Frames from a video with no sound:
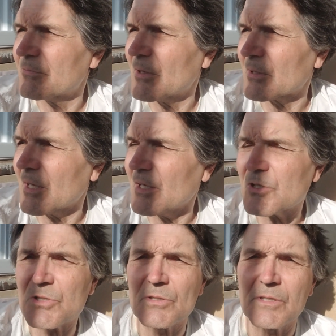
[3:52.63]

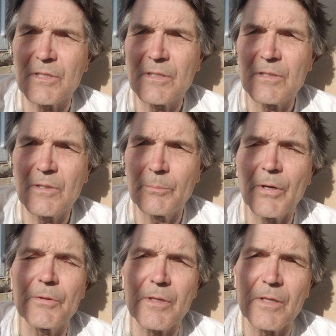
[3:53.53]
occasionally the
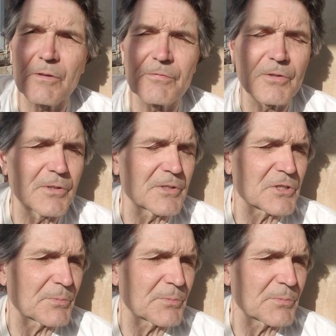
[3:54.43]
belt on the furnace,